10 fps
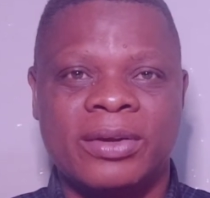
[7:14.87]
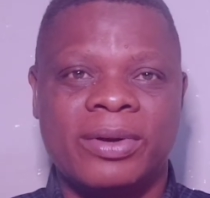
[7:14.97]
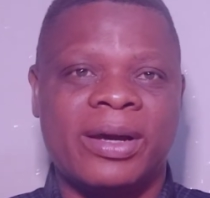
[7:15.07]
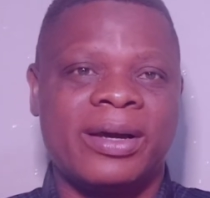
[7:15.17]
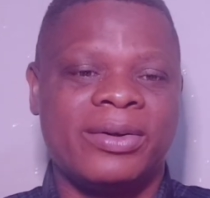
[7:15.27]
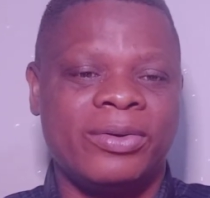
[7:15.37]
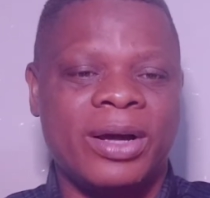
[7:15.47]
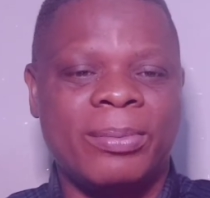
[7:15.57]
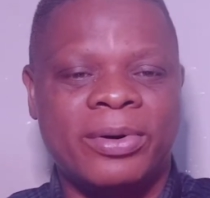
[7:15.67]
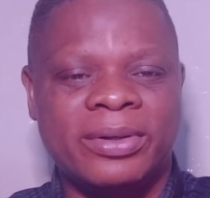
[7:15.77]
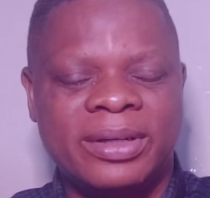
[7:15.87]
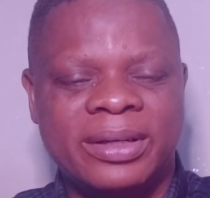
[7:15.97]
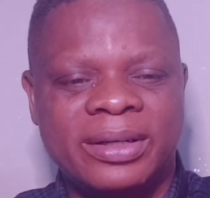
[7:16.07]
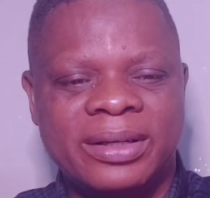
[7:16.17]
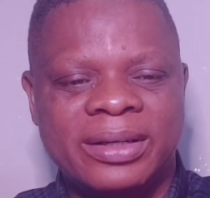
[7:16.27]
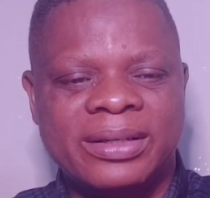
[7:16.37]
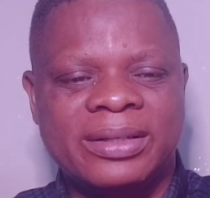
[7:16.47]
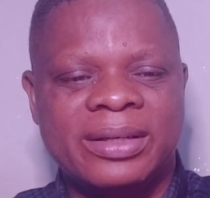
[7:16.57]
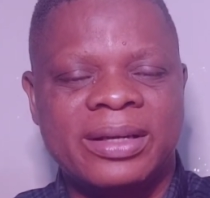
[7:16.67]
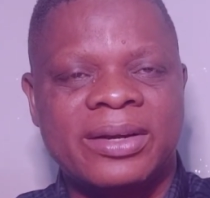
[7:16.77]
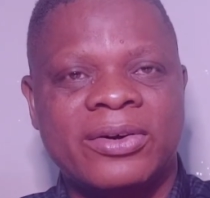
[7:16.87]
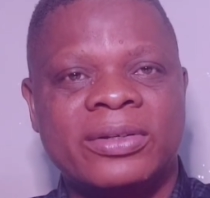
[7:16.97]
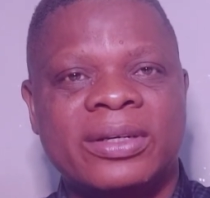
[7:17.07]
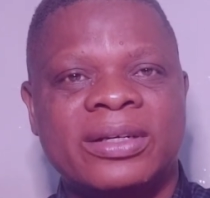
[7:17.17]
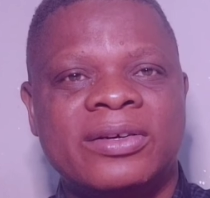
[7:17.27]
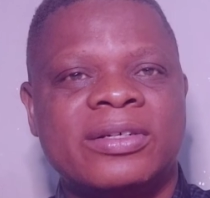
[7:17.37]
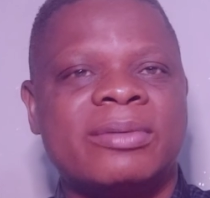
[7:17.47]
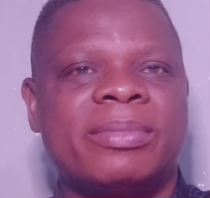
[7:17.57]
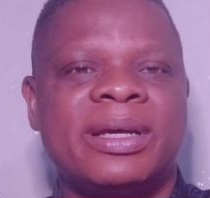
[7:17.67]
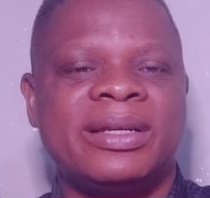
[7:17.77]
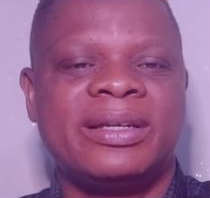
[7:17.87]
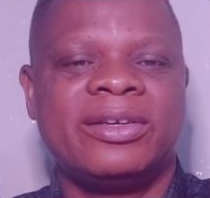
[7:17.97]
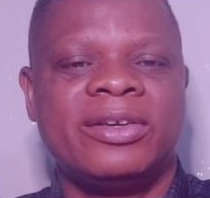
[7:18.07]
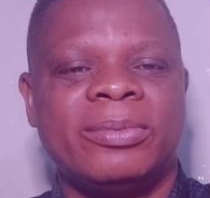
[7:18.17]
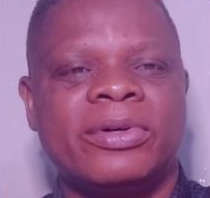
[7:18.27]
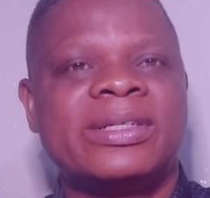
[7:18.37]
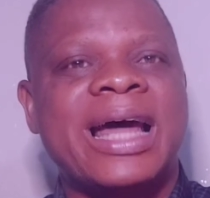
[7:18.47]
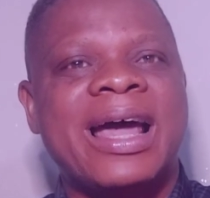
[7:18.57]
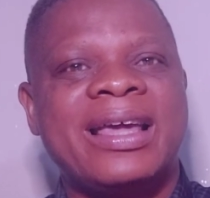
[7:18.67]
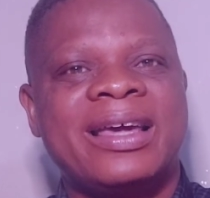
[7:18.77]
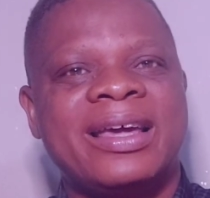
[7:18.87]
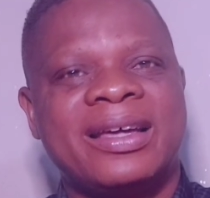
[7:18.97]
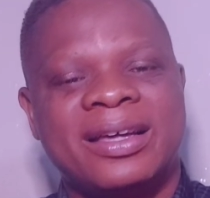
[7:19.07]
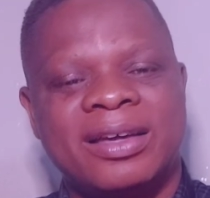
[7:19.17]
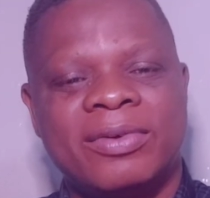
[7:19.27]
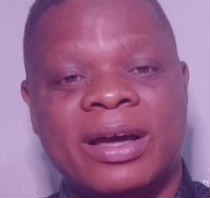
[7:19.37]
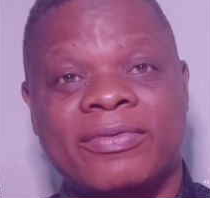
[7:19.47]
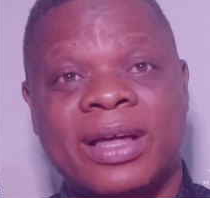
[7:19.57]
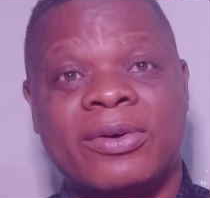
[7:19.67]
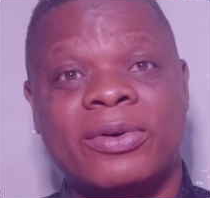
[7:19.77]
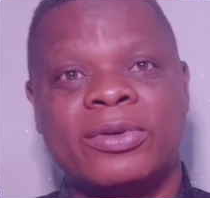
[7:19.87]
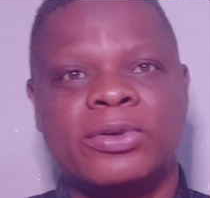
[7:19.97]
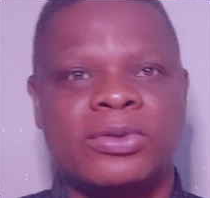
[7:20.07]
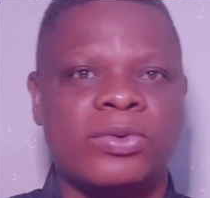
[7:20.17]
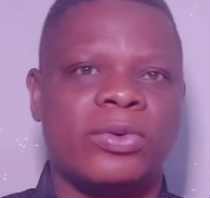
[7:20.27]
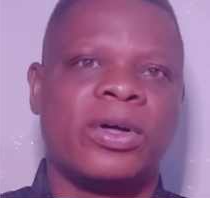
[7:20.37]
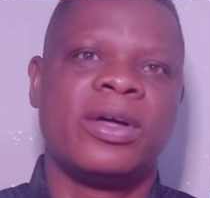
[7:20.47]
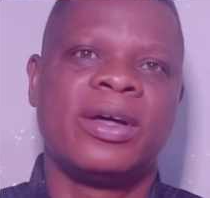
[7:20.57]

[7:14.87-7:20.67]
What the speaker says: You are born in this country doesn't mean you must die here, even after going to school.